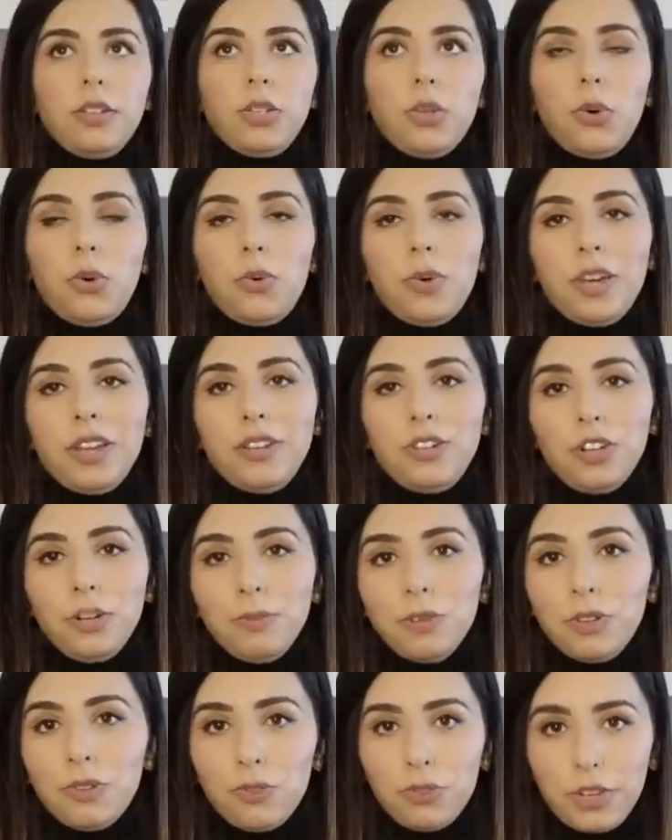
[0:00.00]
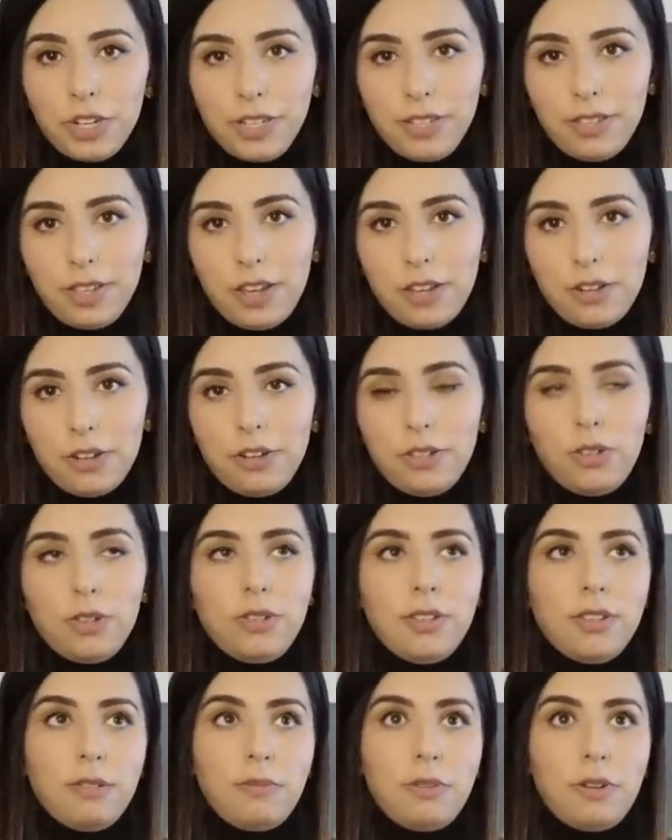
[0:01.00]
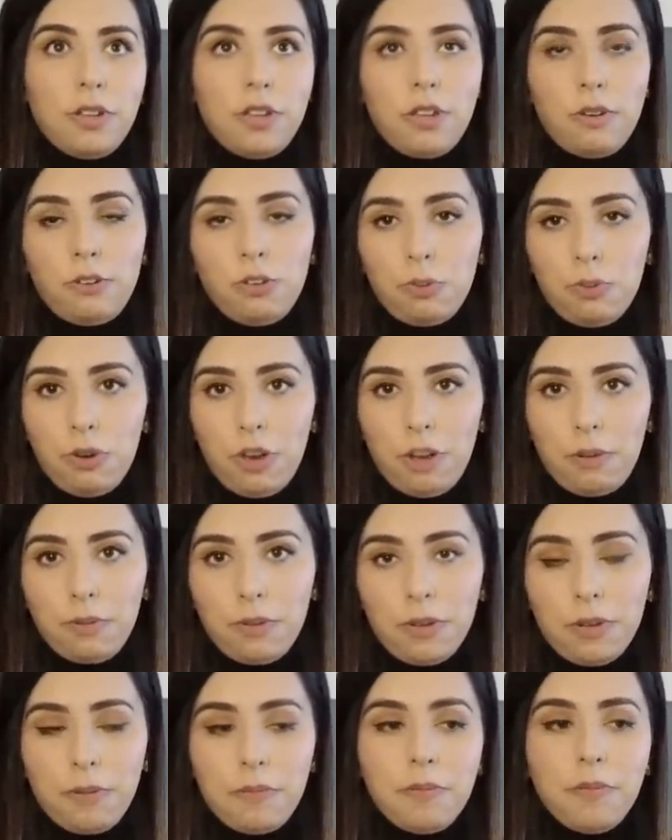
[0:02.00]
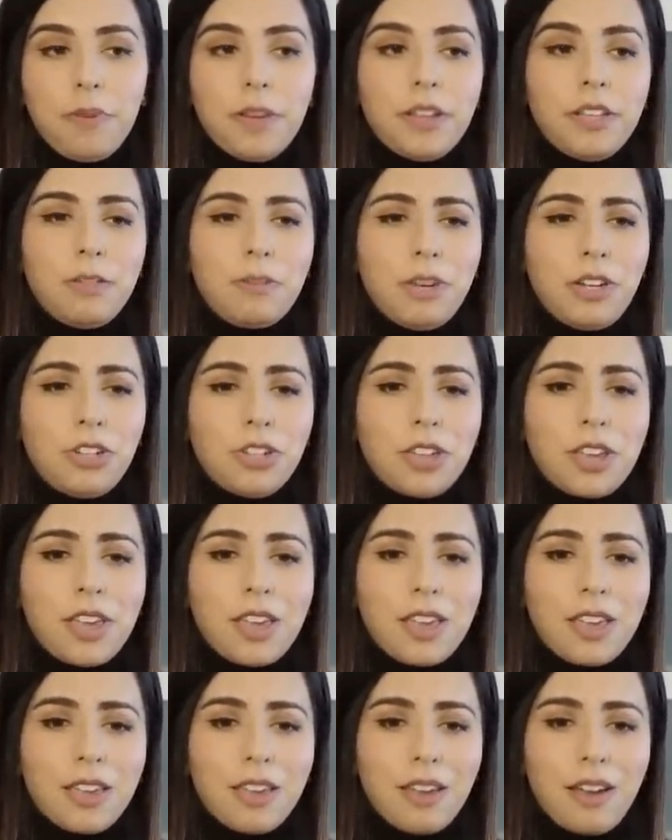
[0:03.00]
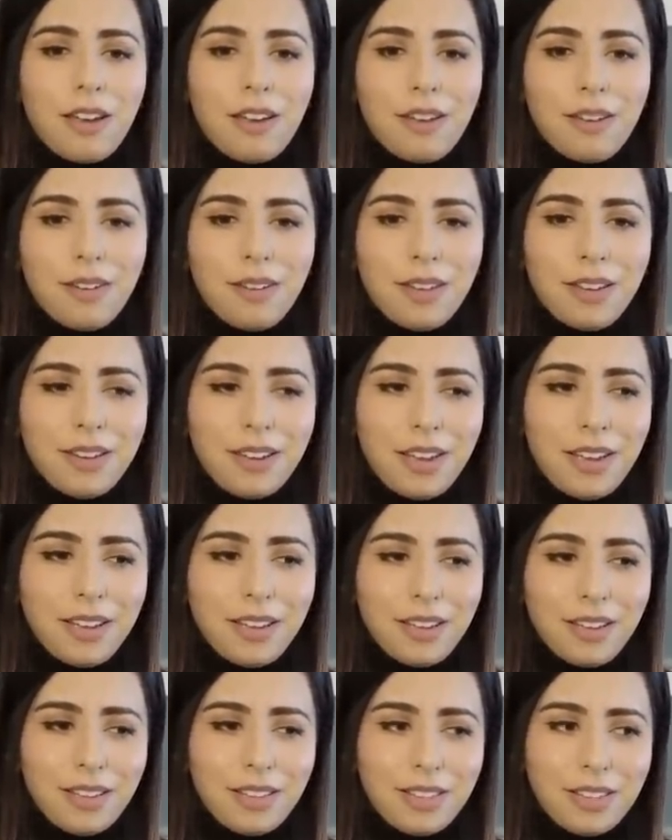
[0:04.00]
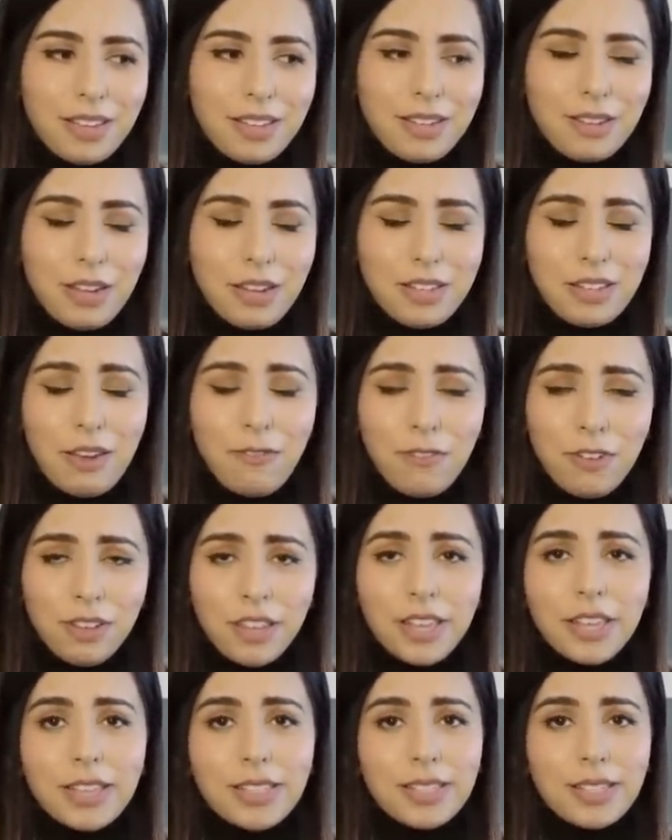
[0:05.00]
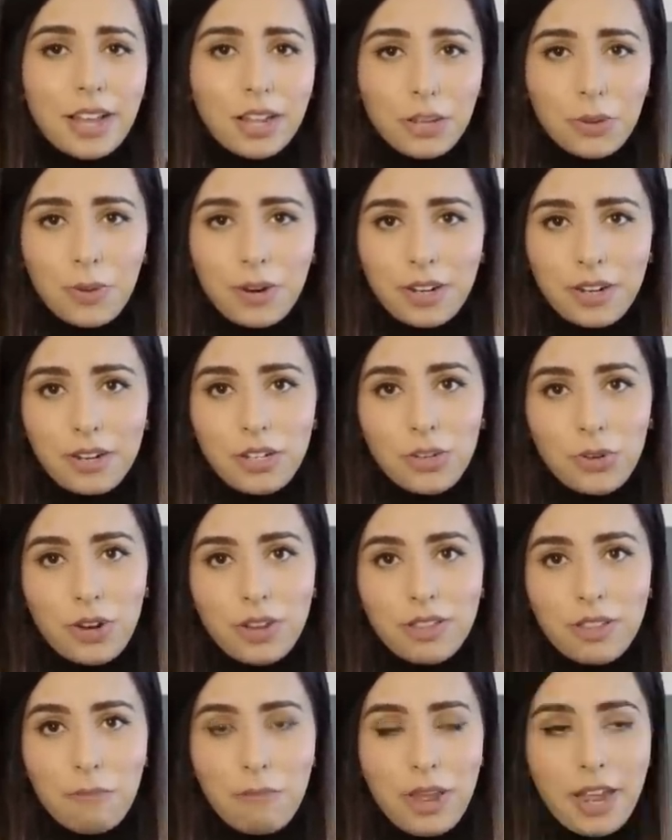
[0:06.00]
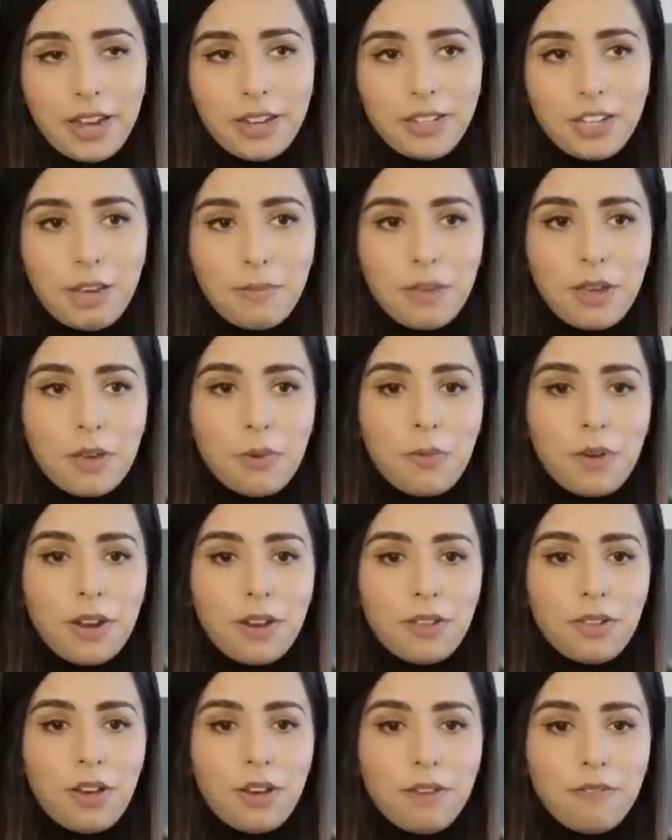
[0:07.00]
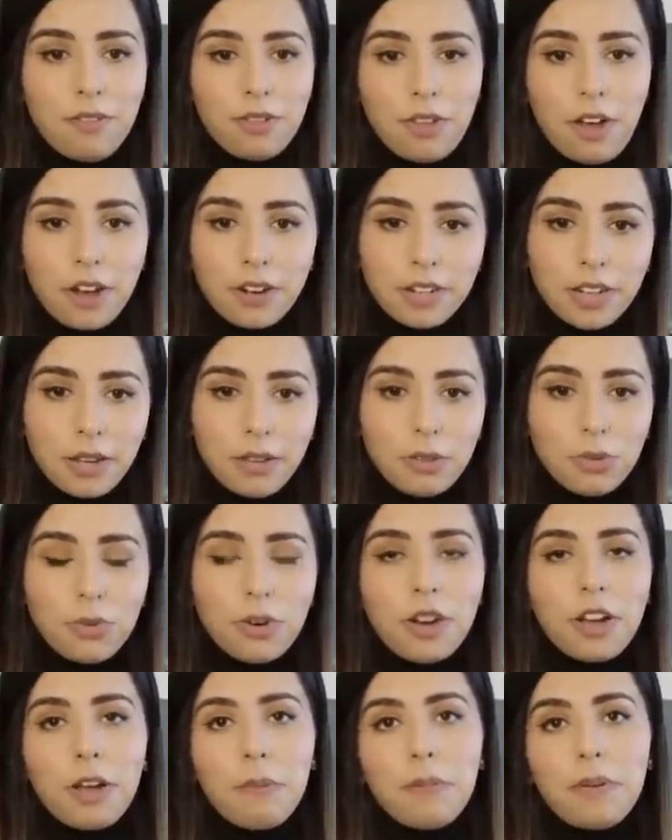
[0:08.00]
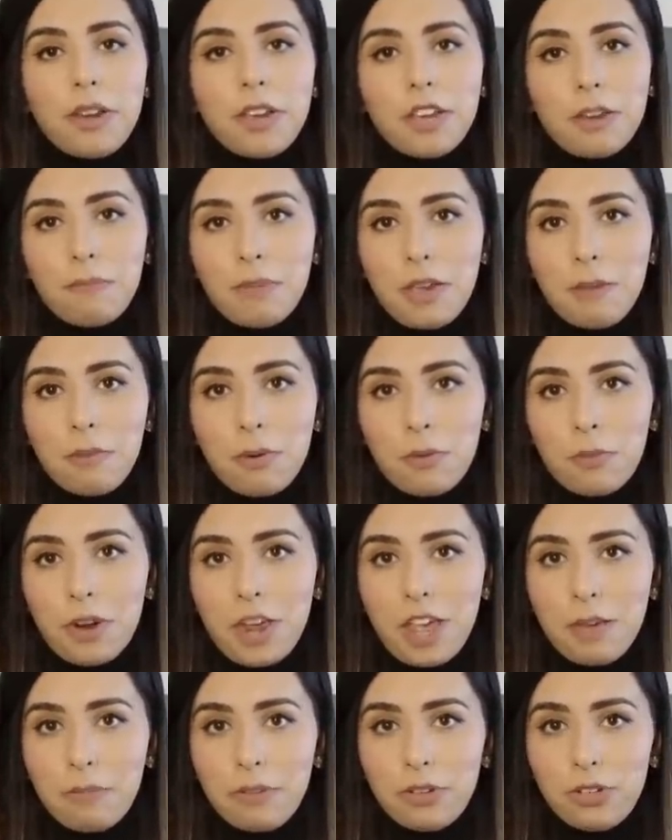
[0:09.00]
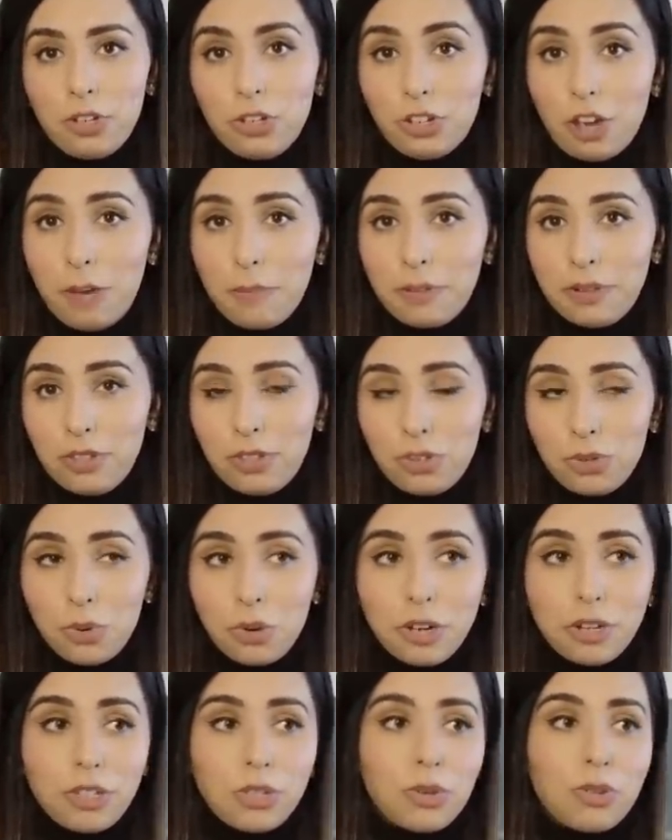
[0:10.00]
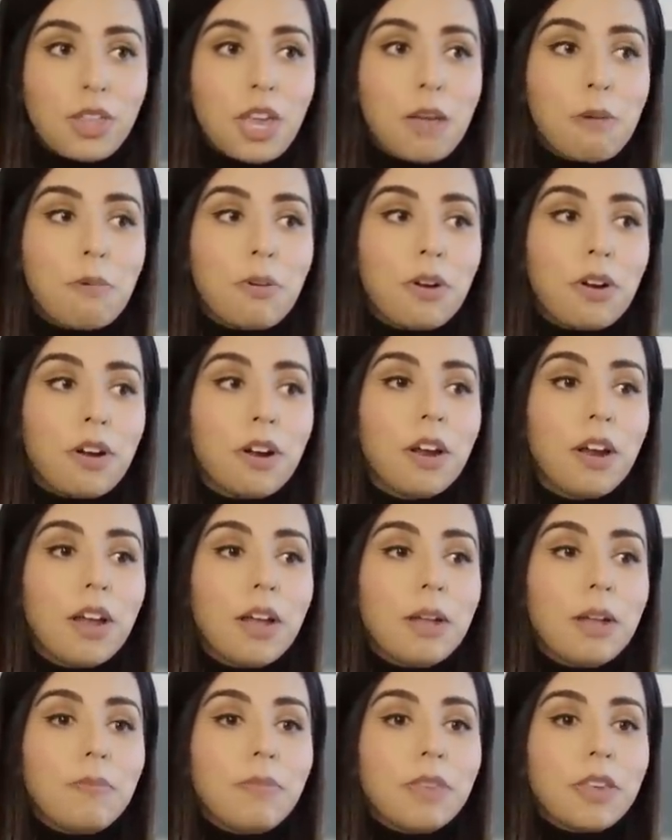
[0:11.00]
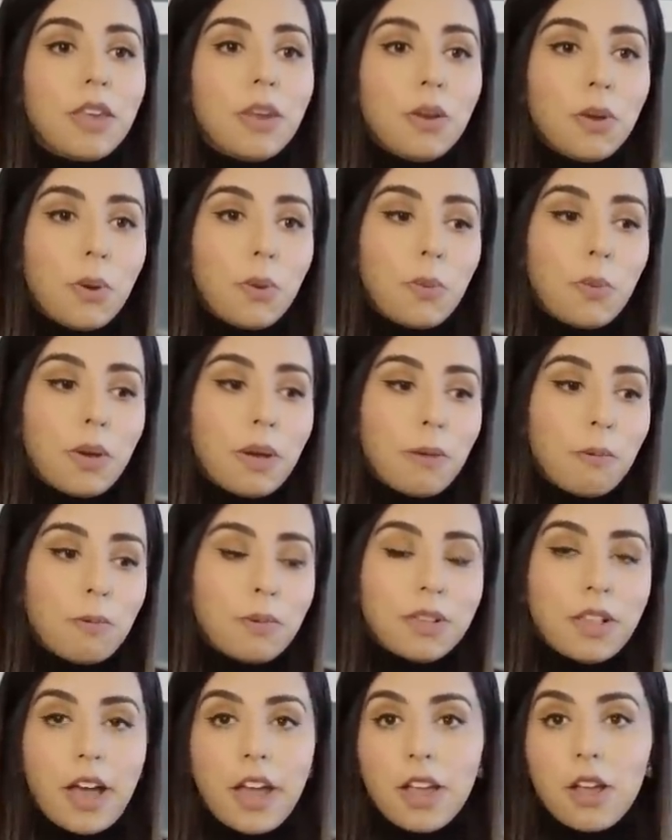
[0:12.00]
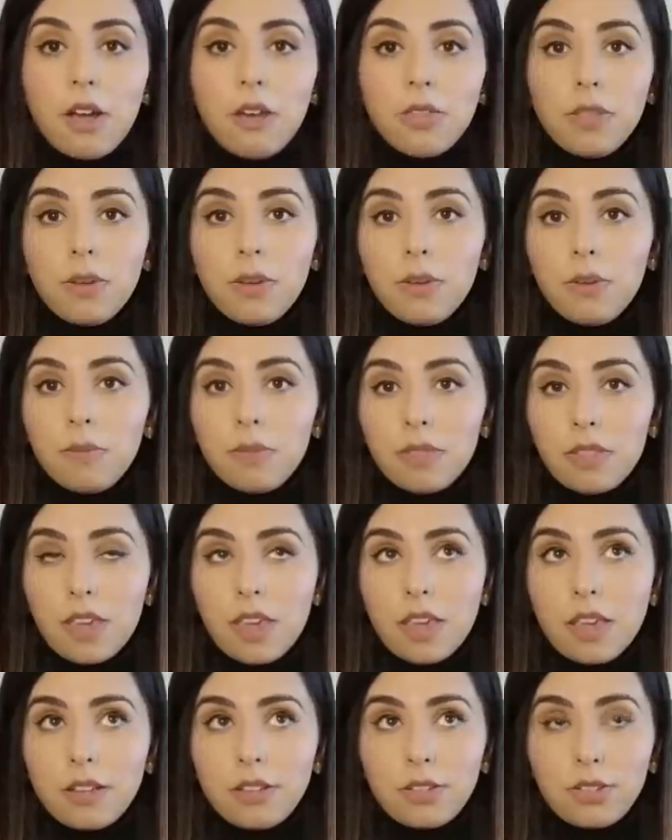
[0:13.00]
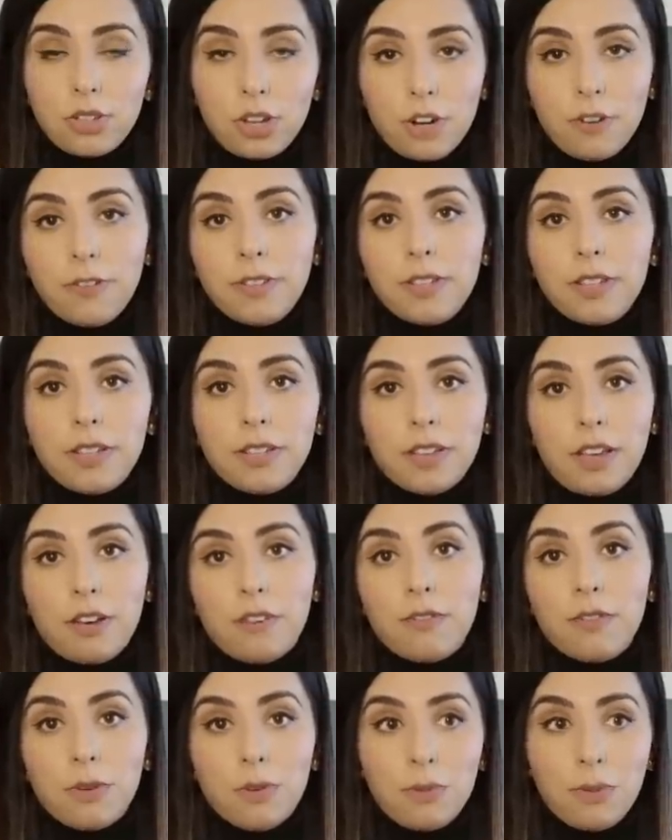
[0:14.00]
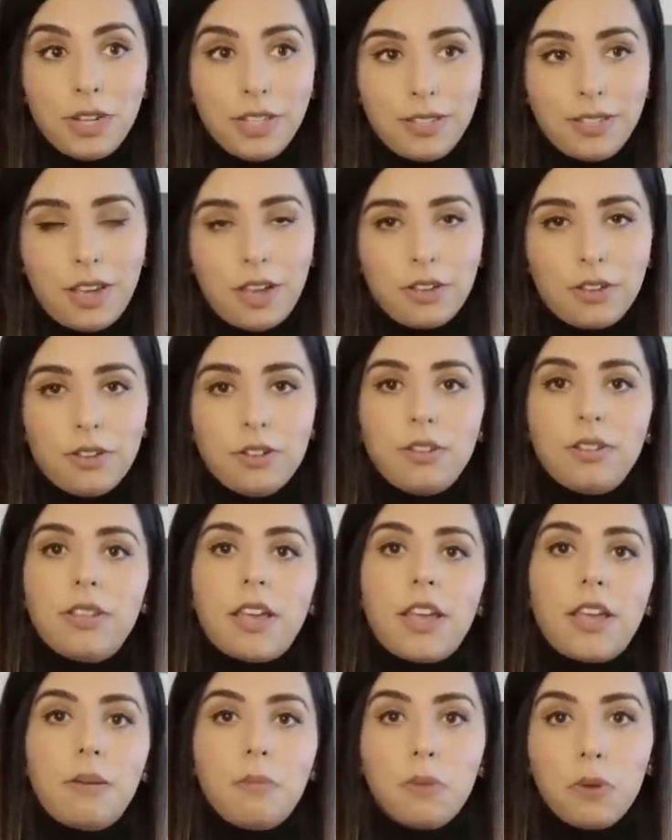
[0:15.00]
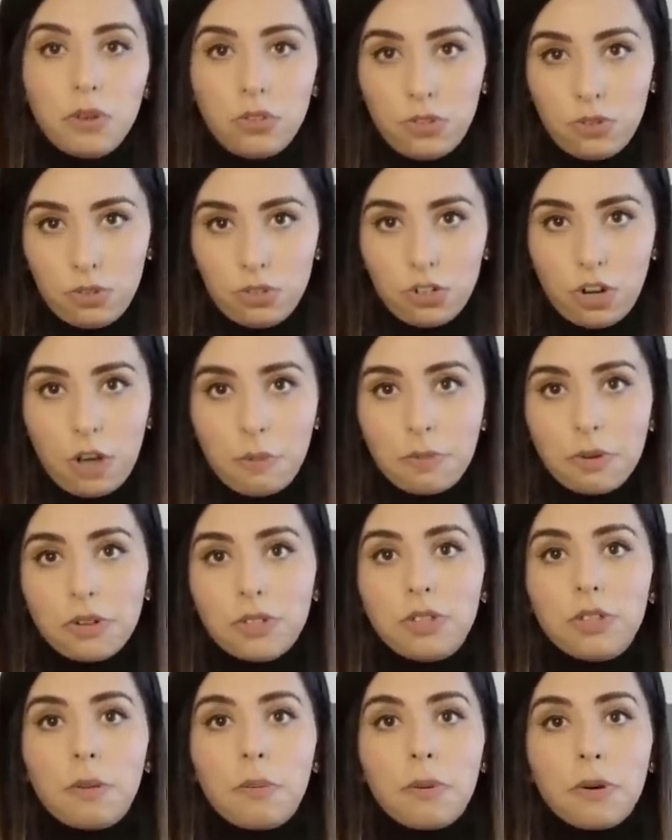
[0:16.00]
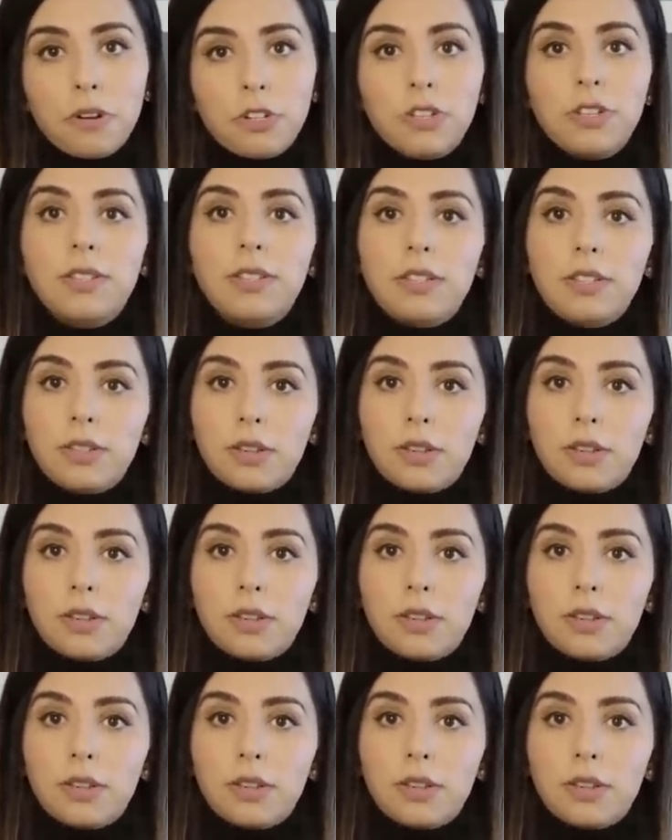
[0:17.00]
So in terms of resellers, this has been a huge problem, especially it definitely accelerated during the pandemic when a lot of the lockdowns were happening and people were able to shop in stores. So they were, you know, relying on the services of resellers and personal shoppers to purchase these